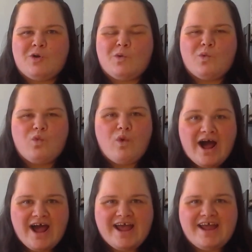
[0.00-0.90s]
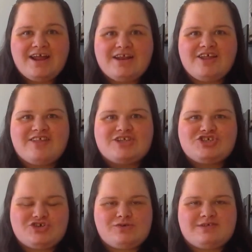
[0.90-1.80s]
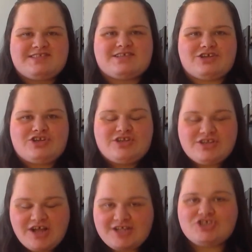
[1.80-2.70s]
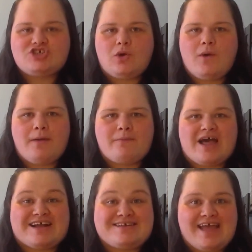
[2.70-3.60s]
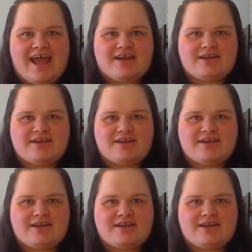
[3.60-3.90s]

Why did they choose to not show up again?